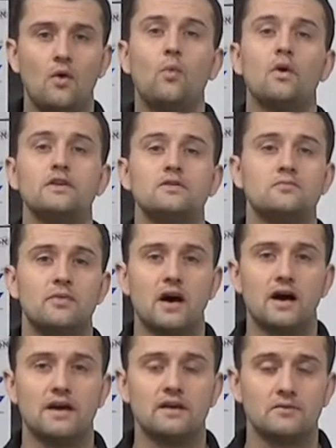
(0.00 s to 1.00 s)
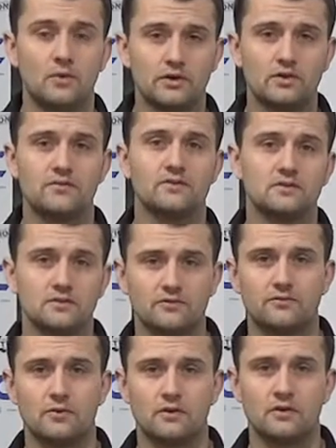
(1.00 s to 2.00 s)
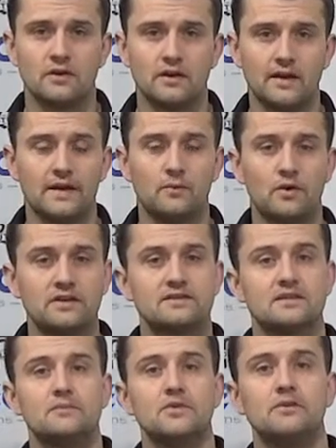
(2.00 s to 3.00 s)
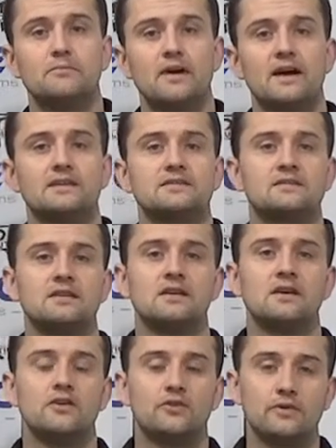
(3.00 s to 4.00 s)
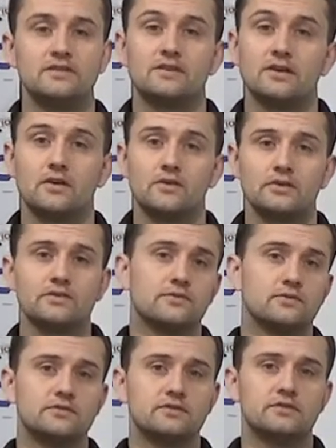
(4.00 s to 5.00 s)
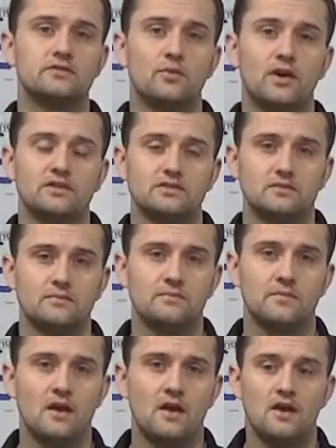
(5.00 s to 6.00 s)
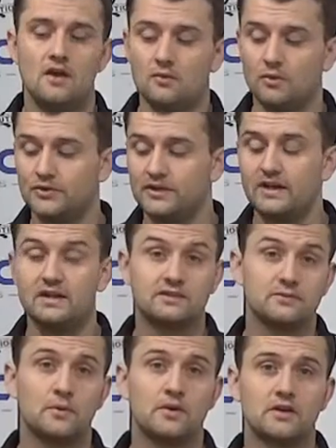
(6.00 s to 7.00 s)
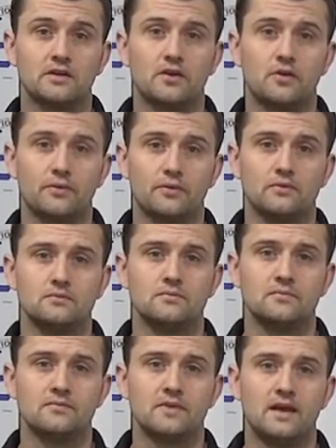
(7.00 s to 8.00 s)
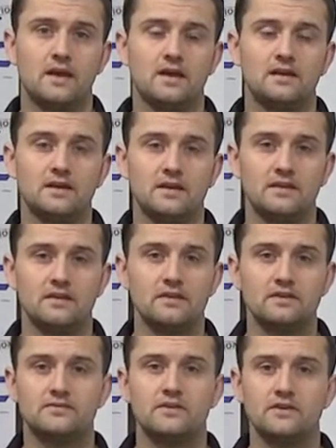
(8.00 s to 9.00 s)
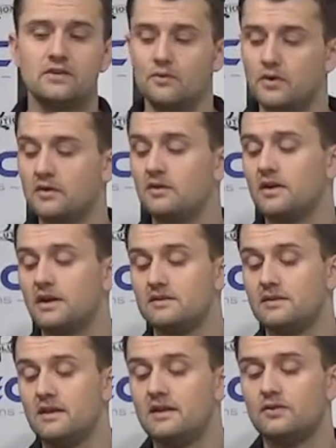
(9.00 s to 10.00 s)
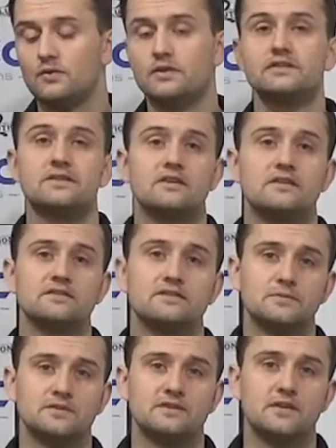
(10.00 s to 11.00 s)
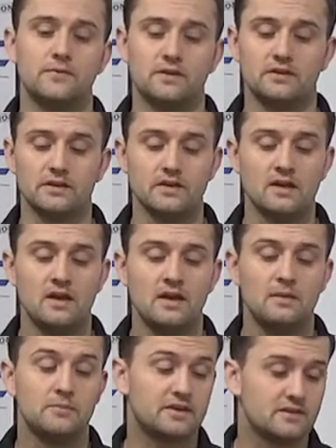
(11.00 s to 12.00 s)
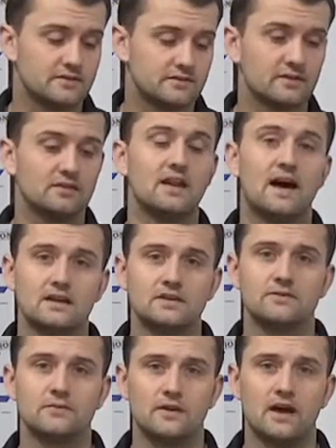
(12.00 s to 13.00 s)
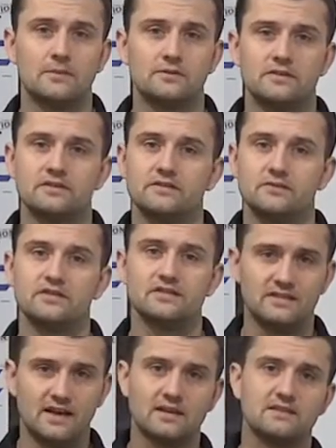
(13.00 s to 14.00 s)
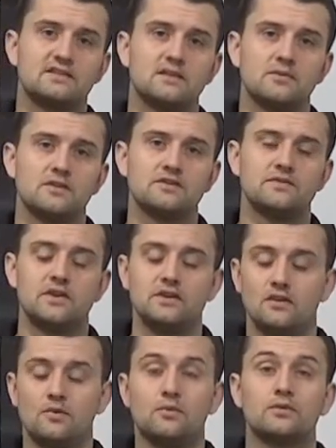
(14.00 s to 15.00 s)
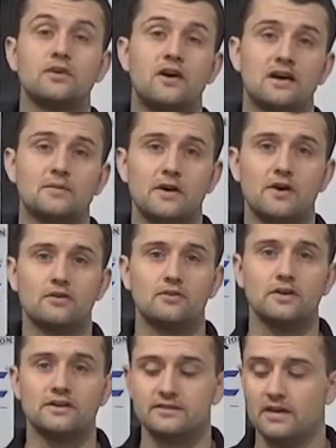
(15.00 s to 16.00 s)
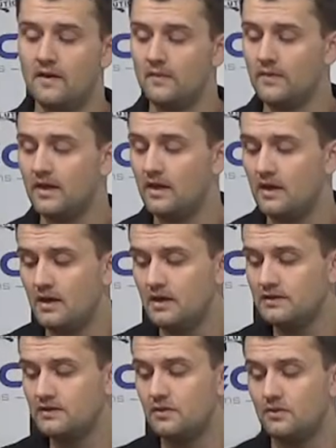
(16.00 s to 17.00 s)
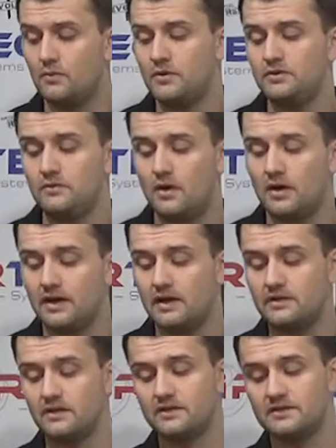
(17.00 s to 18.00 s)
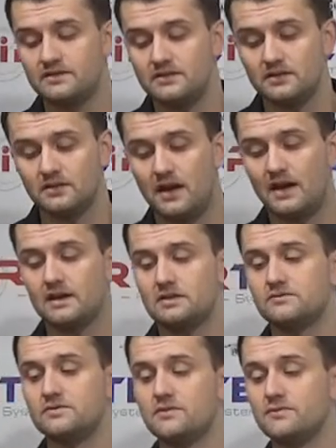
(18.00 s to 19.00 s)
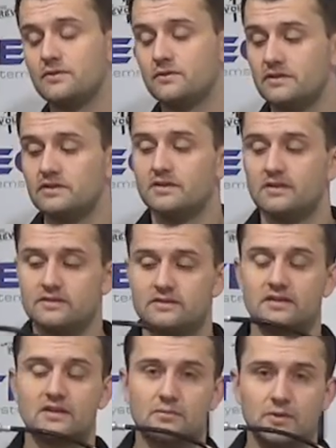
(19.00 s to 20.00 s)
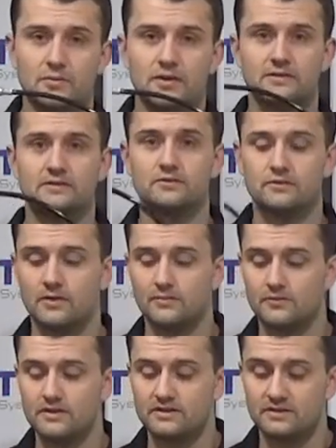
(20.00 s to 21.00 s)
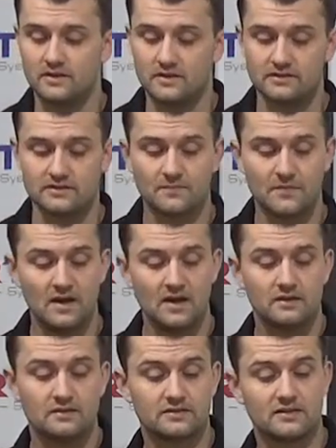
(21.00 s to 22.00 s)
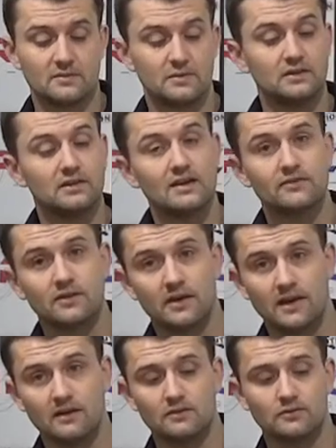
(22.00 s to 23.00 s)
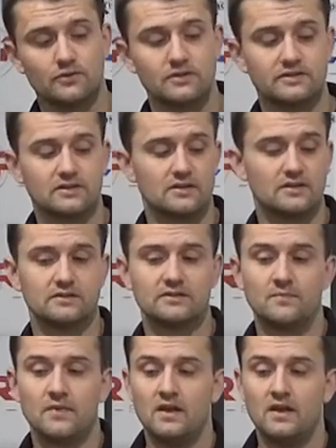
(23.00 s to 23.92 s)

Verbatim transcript: What do you buy? What do you have to look for? And what is going to be the best grease gun and grease for your situation? Well, today that's what we're going to go through. And in this video, we're going to look at grease guns specifically because there's a lot of different options. So in the second segment of this video, we'll talk about grease. So when you walk in, you're going to see a lot of different grease guns. There's going to be pistol grip grease guns. There's going to be lever handle grease guns.